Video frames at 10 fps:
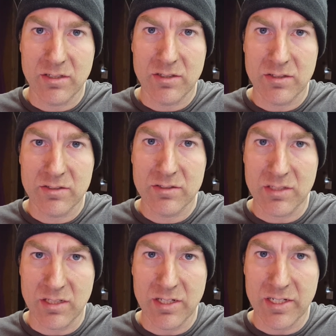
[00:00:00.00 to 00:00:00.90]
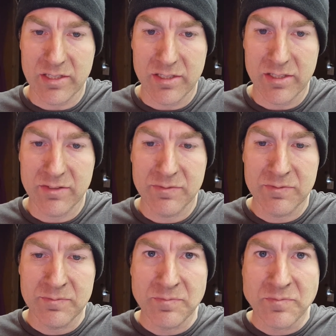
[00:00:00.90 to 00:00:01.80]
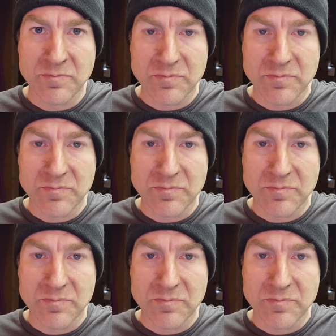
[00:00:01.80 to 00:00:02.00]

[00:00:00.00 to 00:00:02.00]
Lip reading: is the clinic there